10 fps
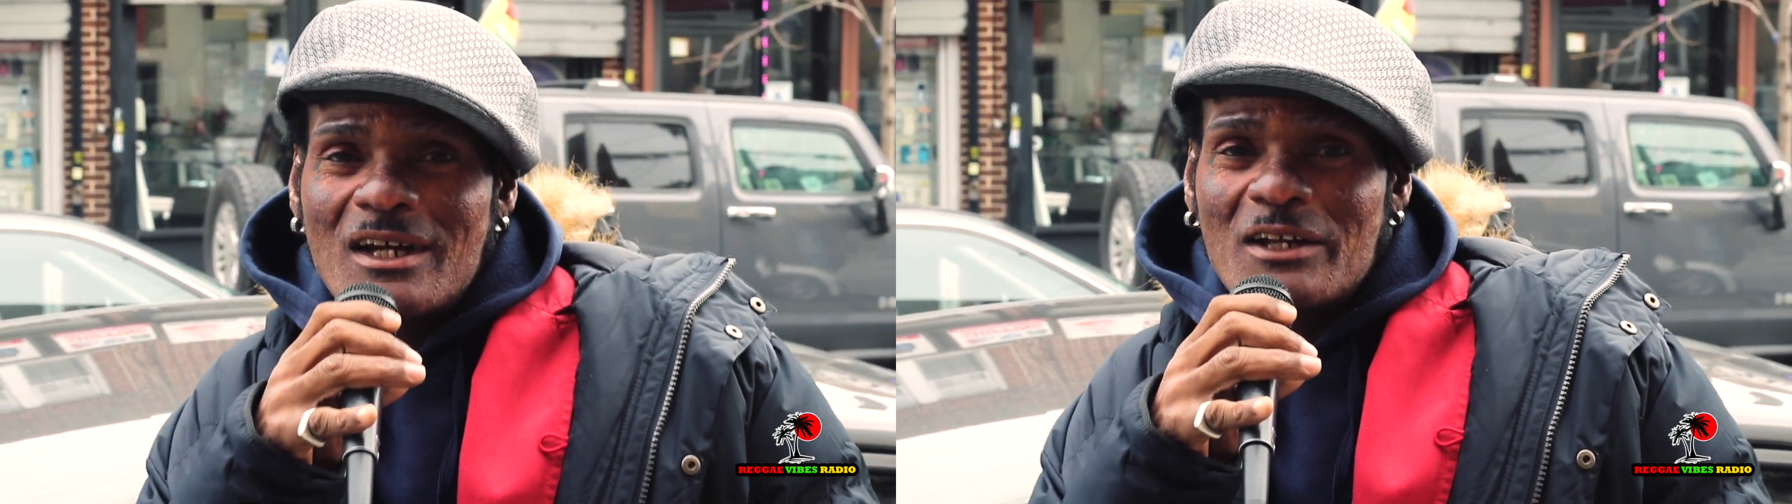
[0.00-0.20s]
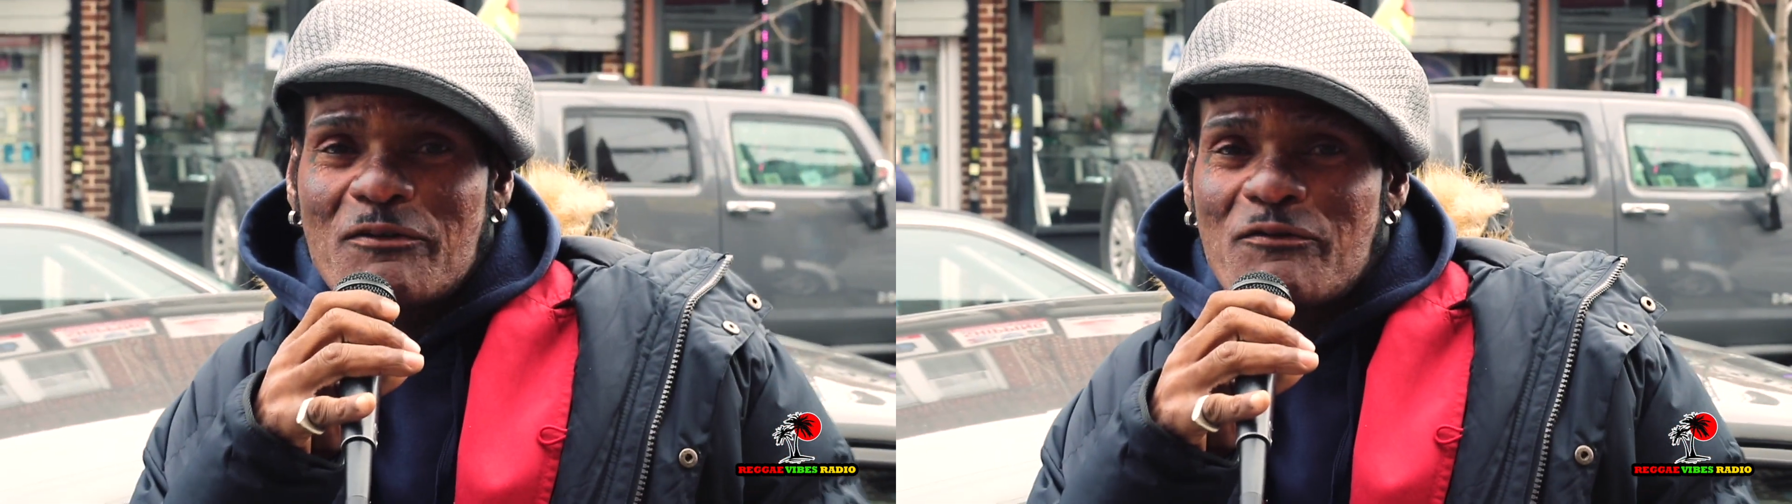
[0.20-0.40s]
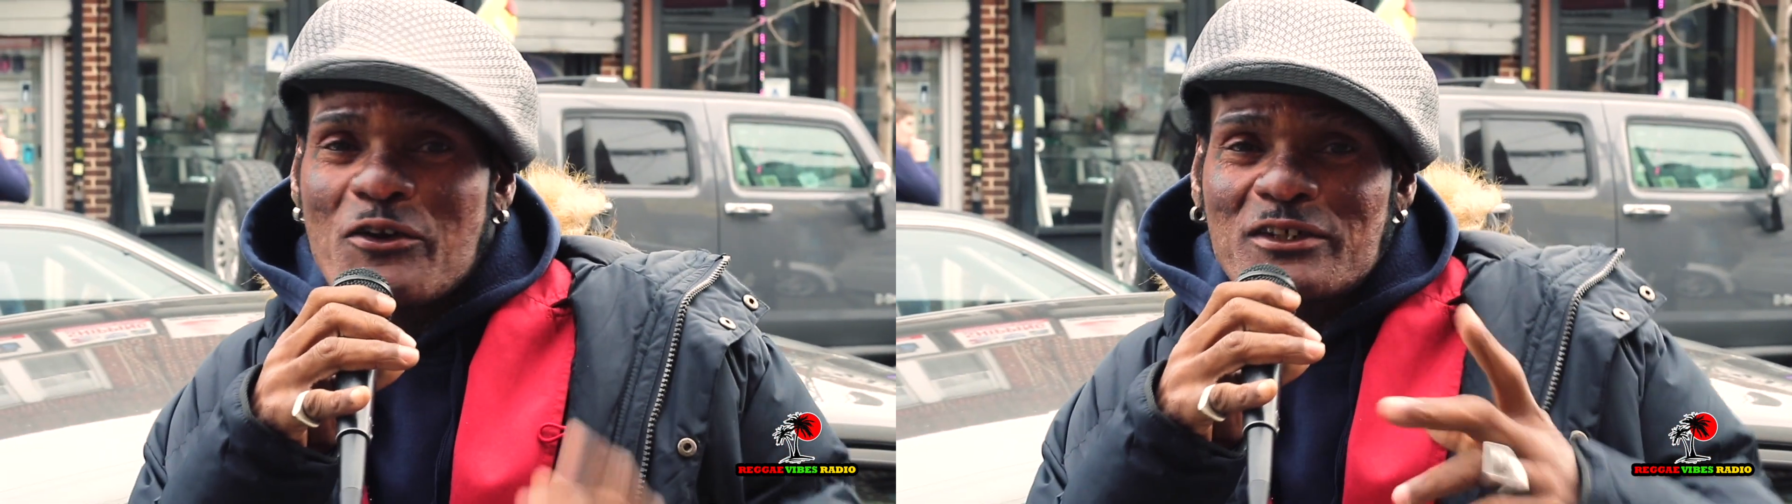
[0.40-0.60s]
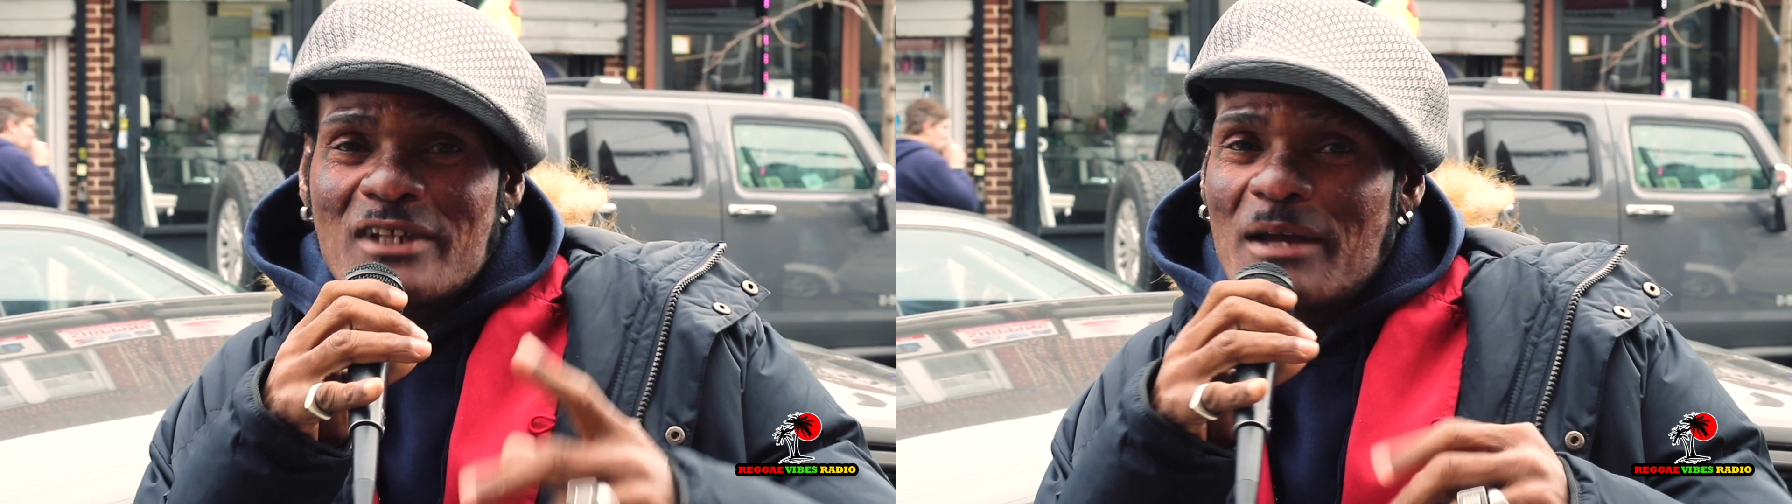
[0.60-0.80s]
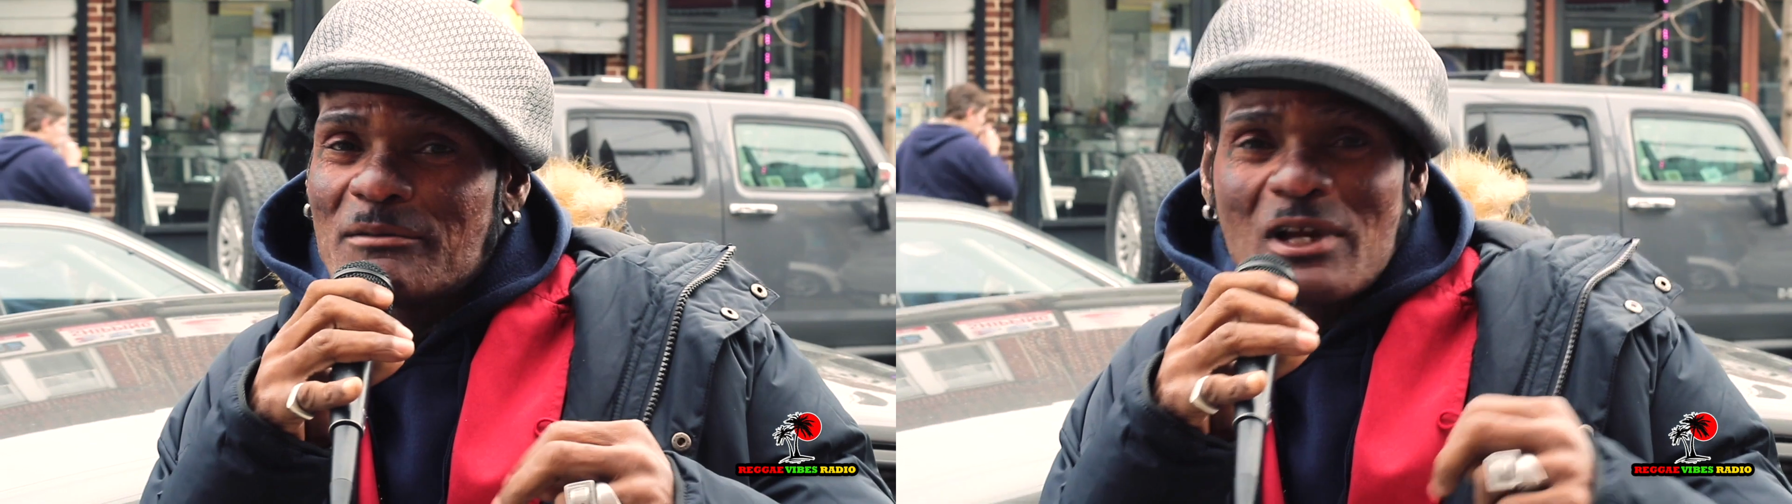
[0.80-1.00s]
And the first
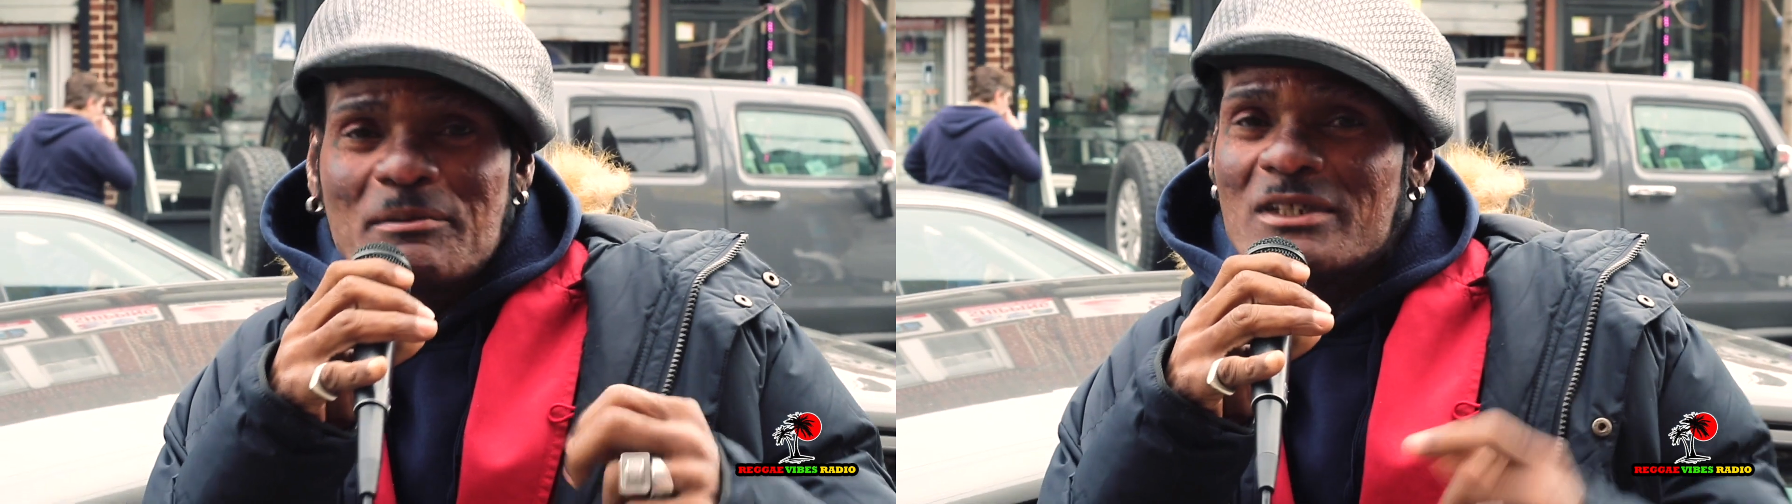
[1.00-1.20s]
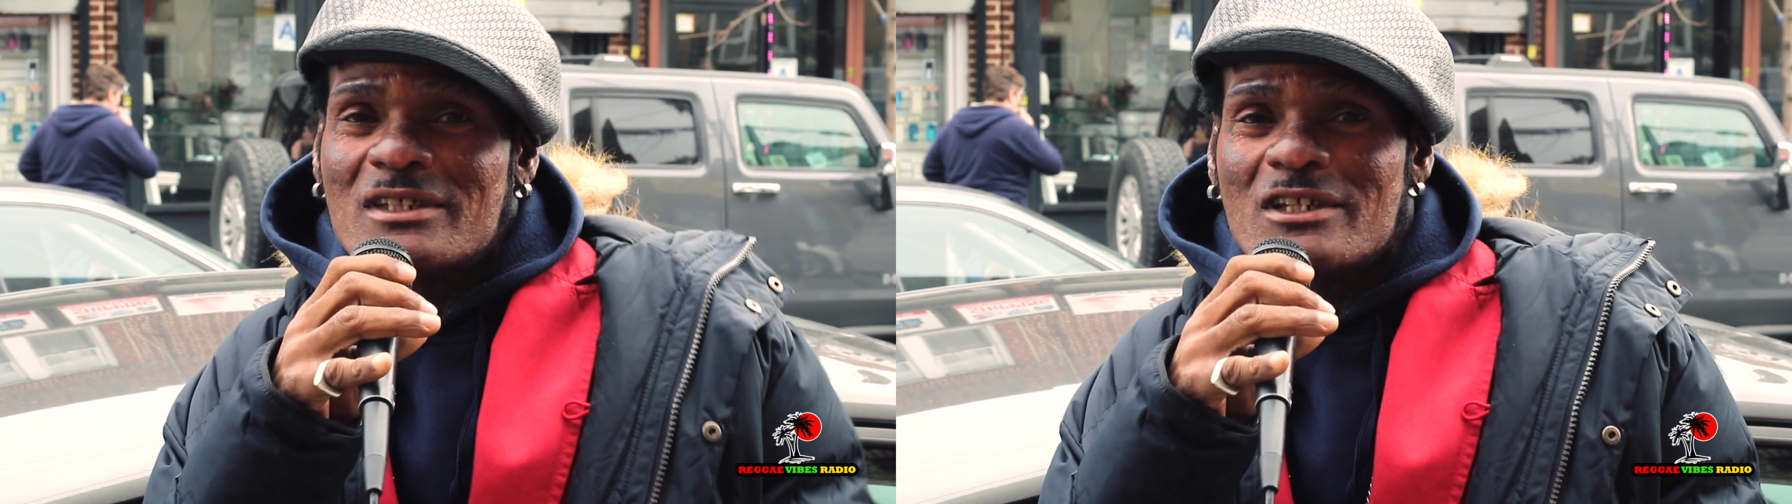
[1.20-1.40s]
time Jammins